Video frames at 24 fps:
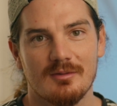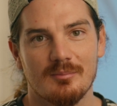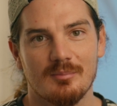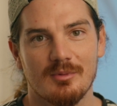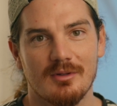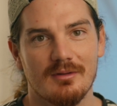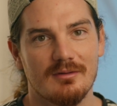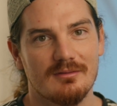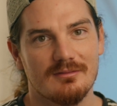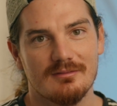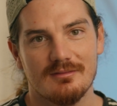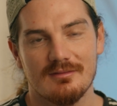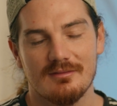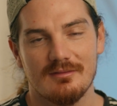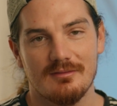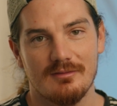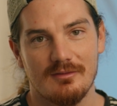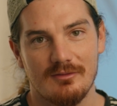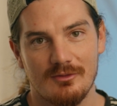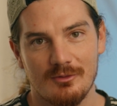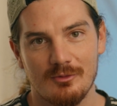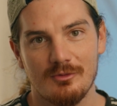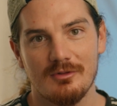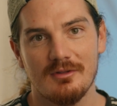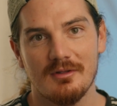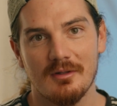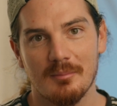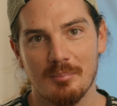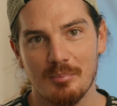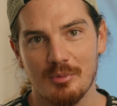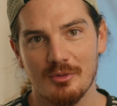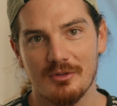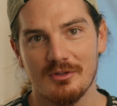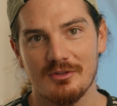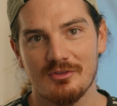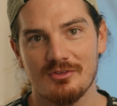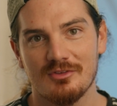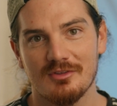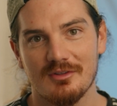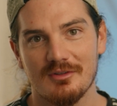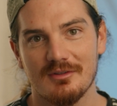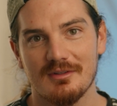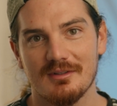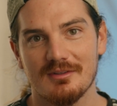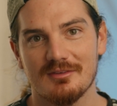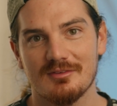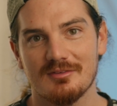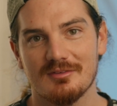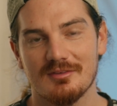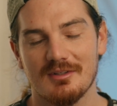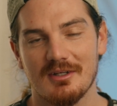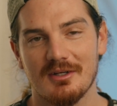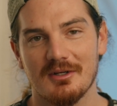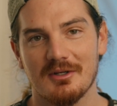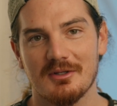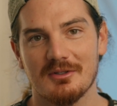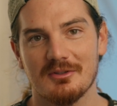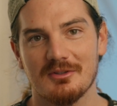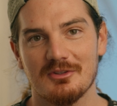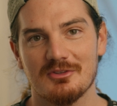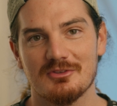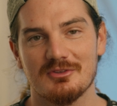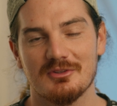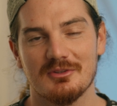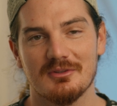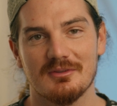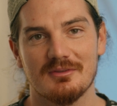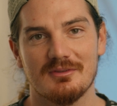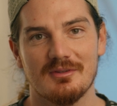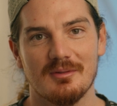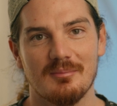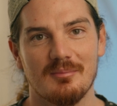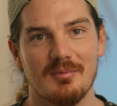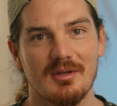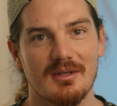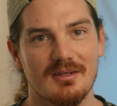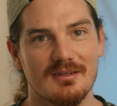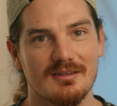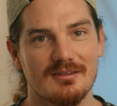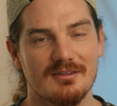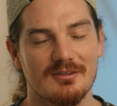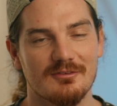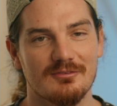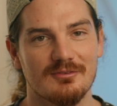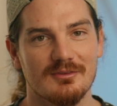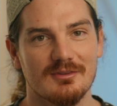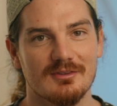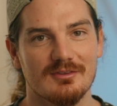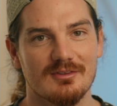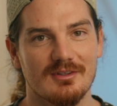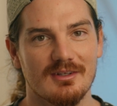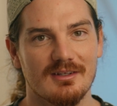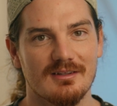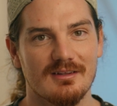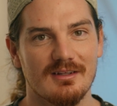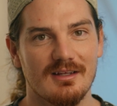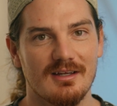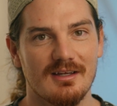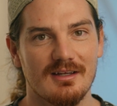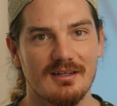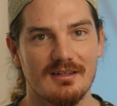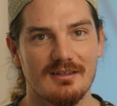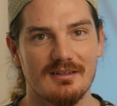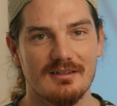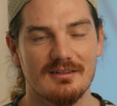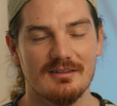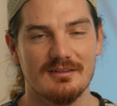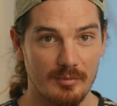but you'd need a pretty serious air conditioner to make a difference like that.